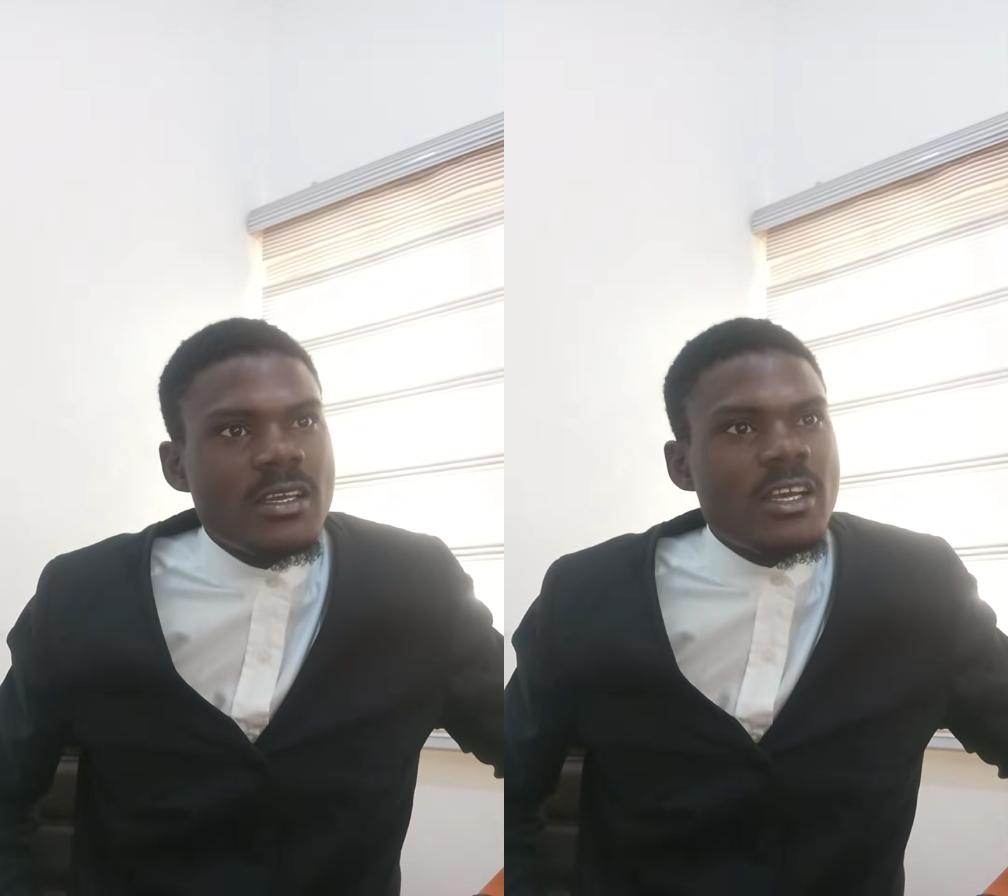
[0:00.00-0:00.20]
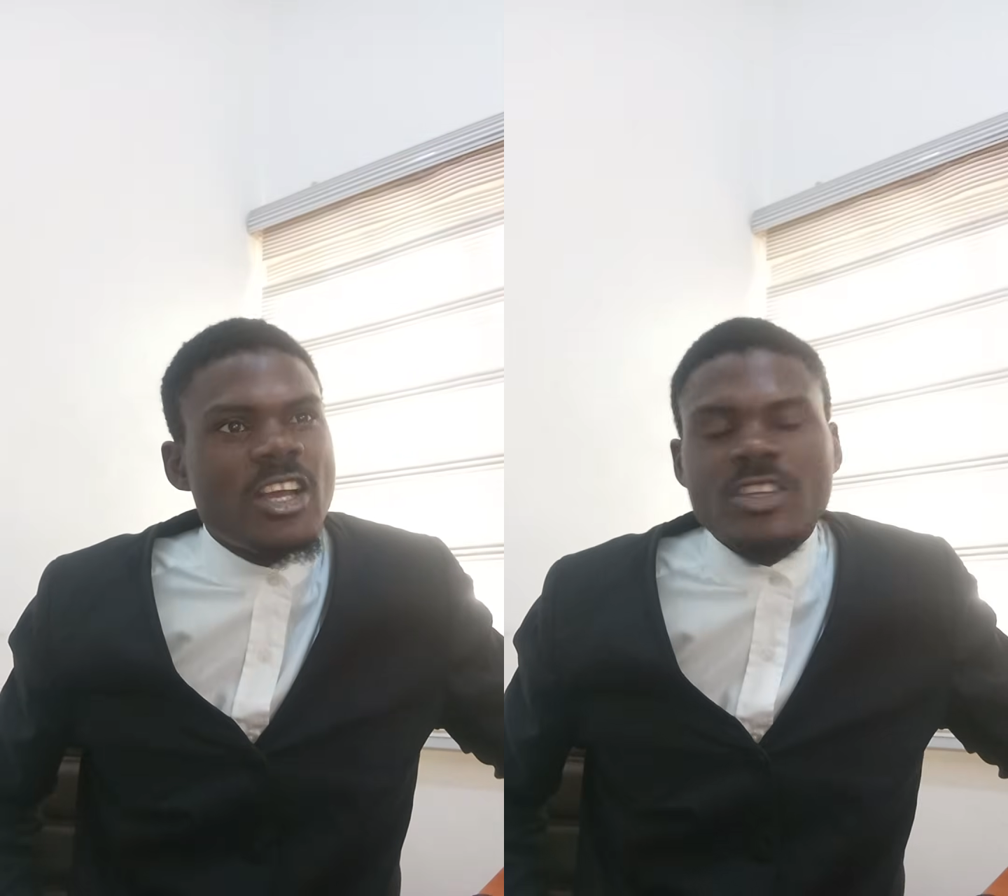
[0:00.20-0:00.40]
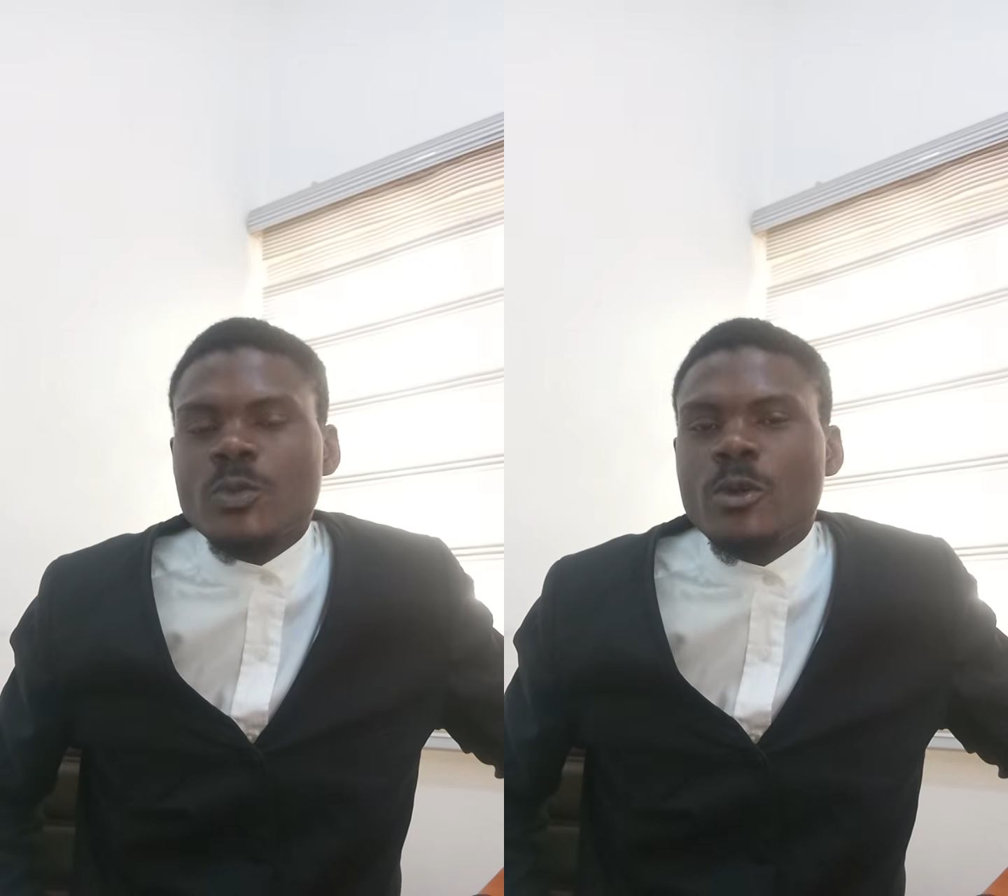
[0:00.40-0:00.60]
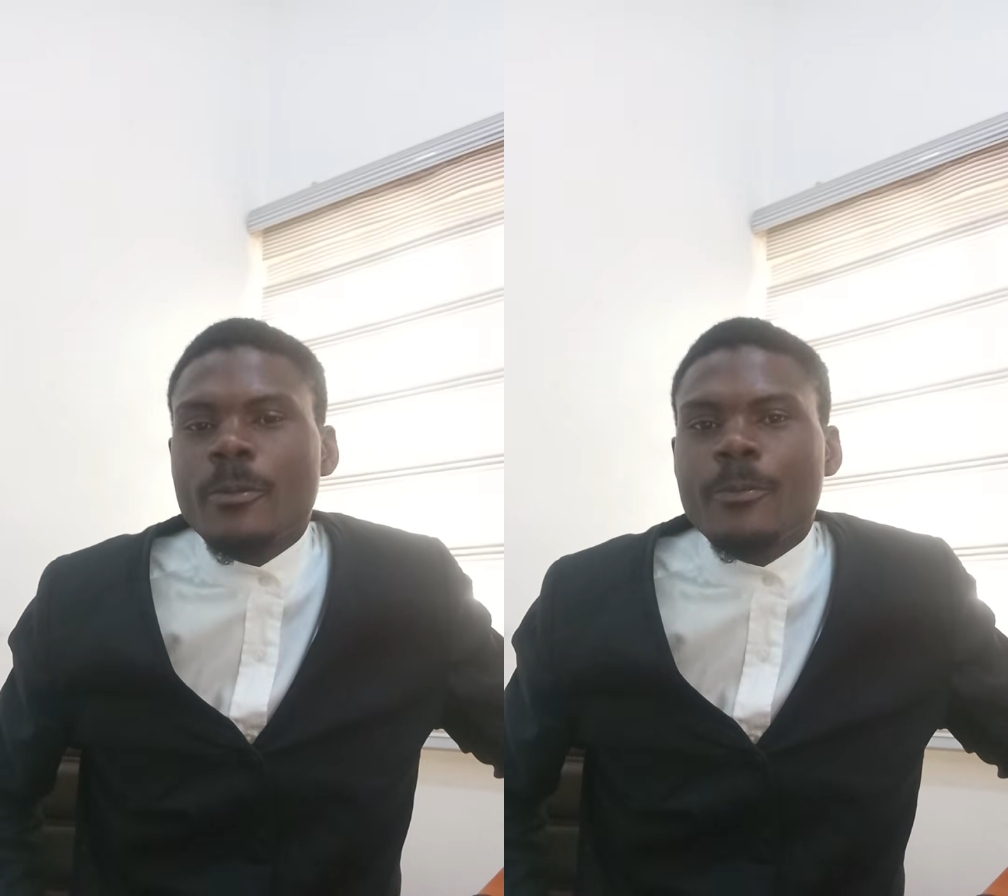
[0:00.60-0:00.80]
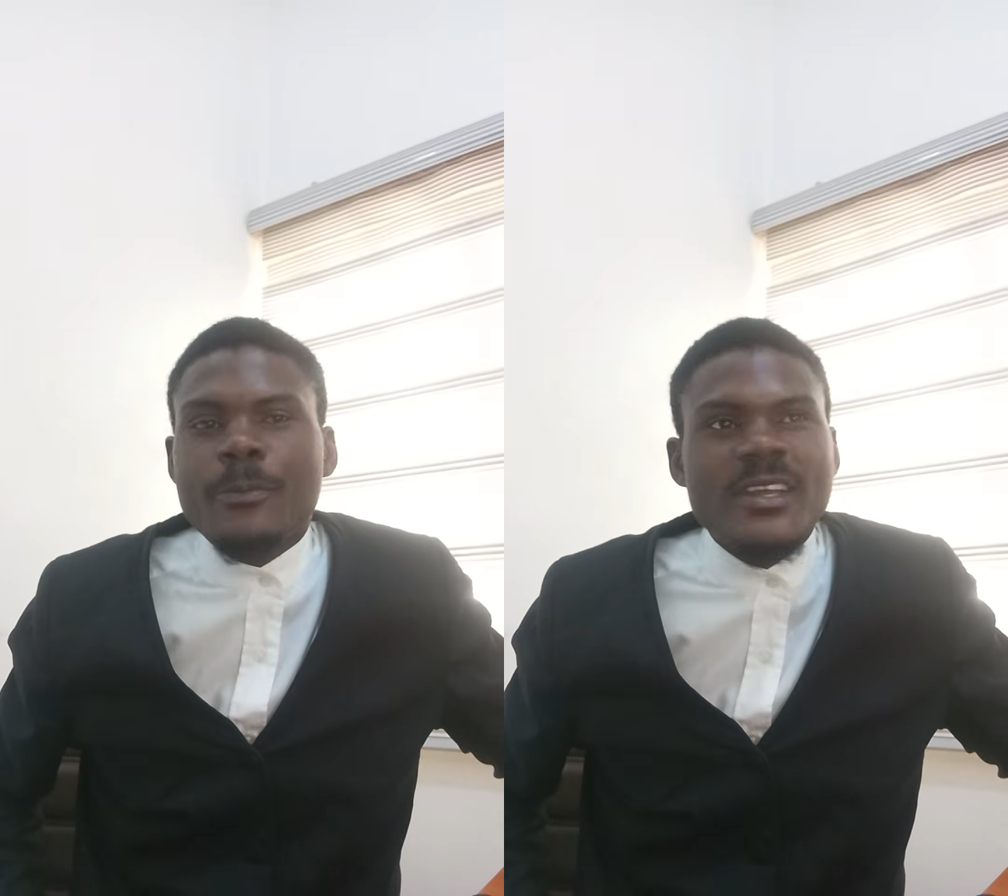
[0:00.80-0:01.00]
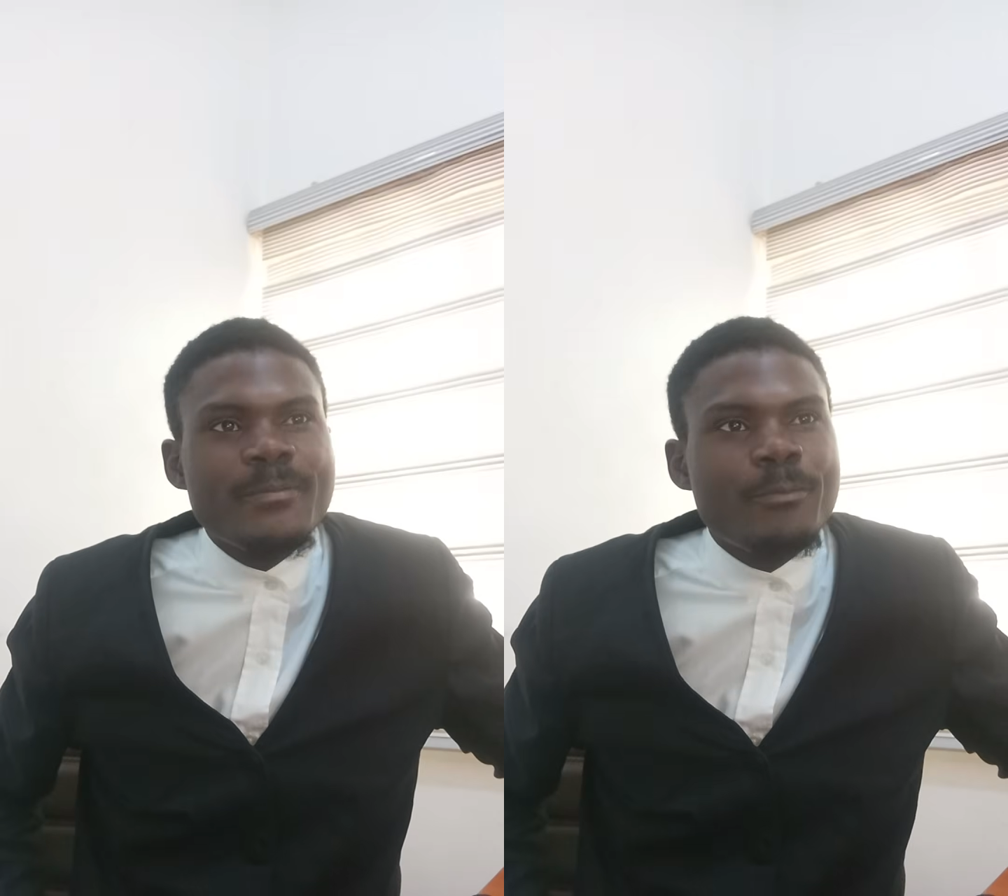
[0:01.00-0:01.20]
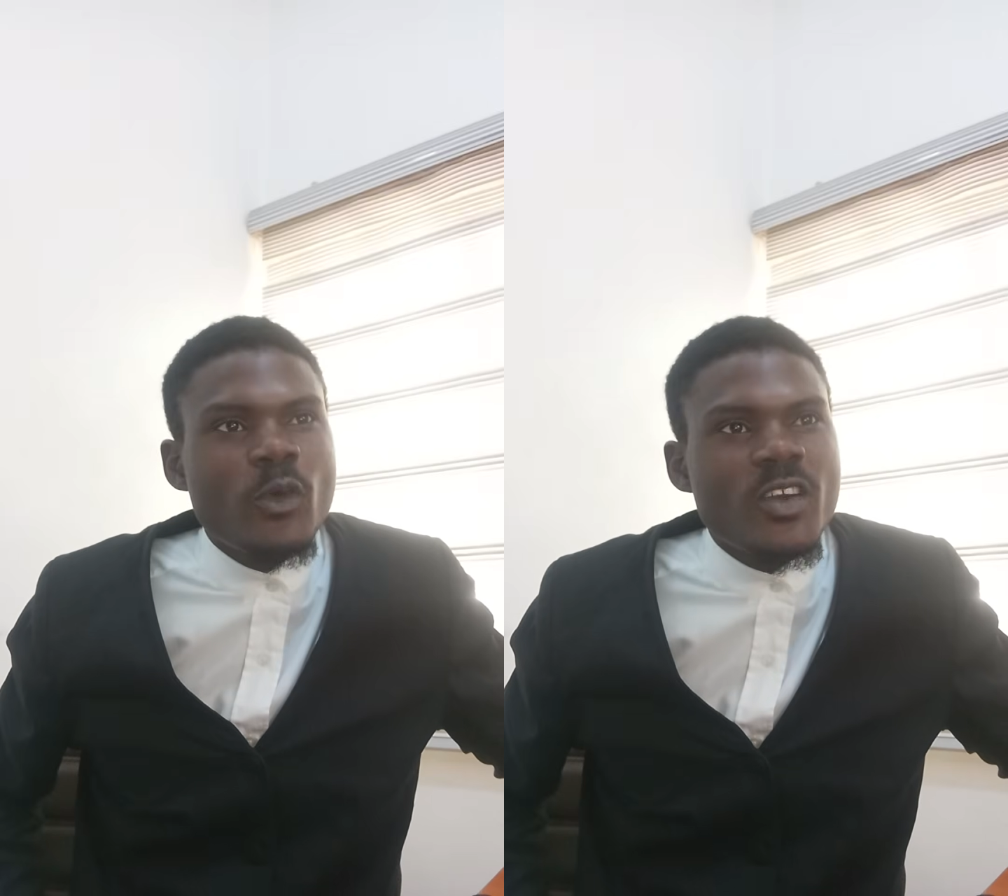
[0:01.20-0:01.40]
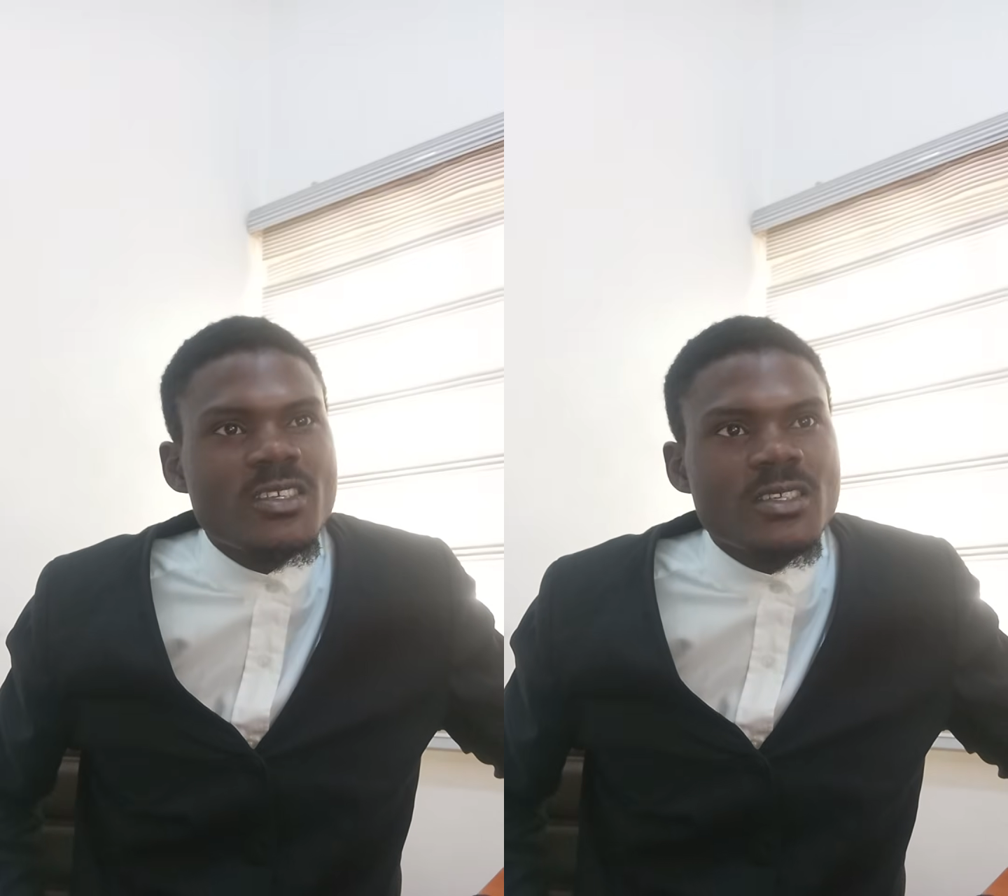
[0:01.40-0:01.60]
I just want to
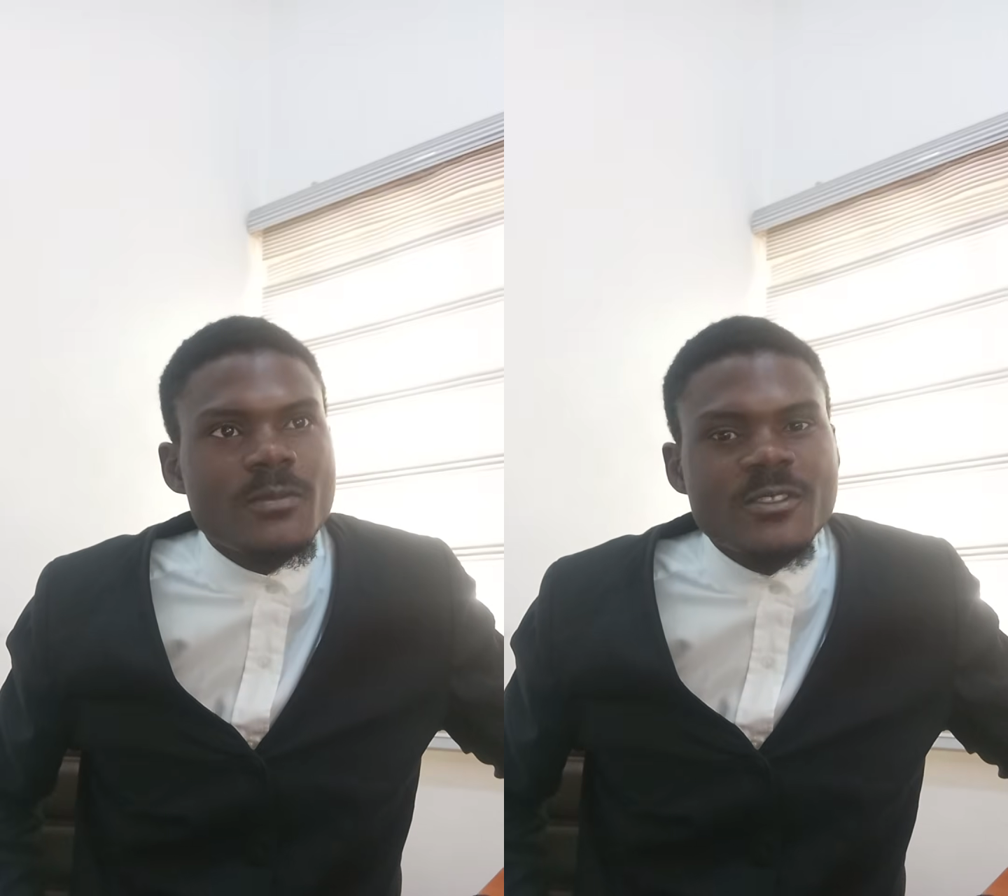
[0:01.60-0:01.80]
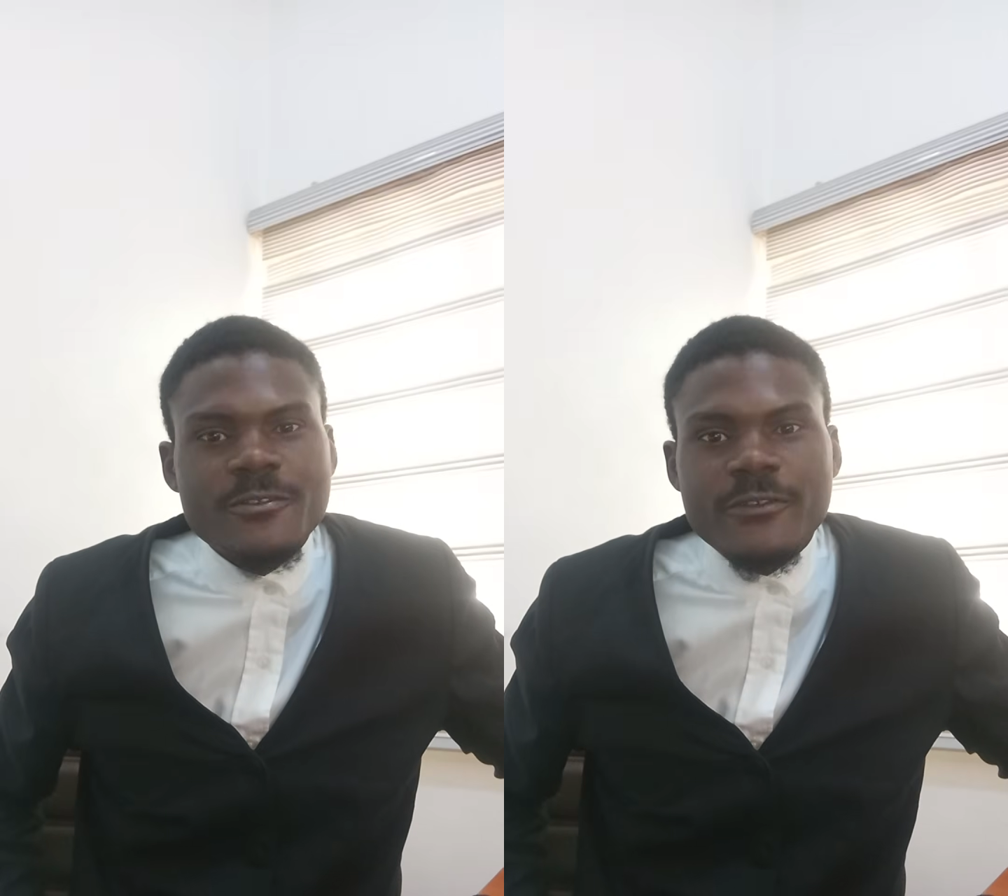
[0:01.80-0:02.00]
pinpoint something